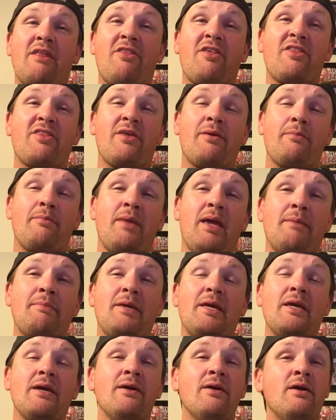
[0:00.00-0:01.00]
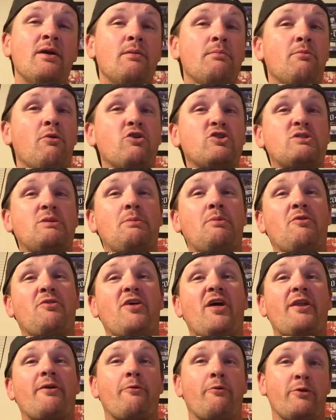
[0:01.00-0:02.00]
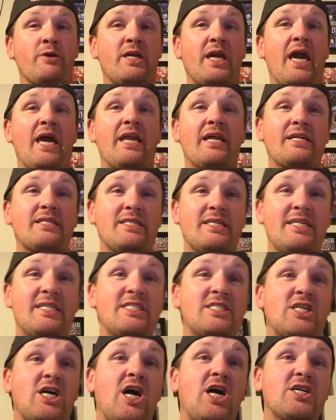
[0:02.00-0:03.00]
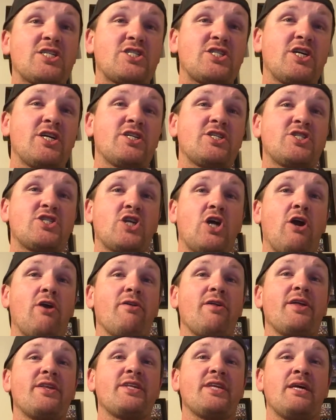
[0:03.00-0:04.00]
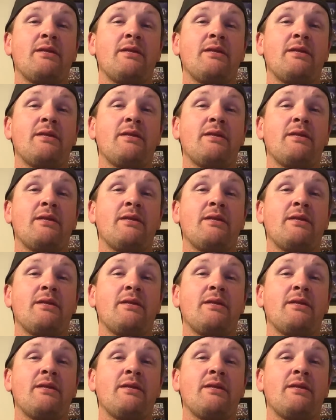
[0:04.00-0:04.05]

I think that maybe most people thought organically Sasha, Charlotte,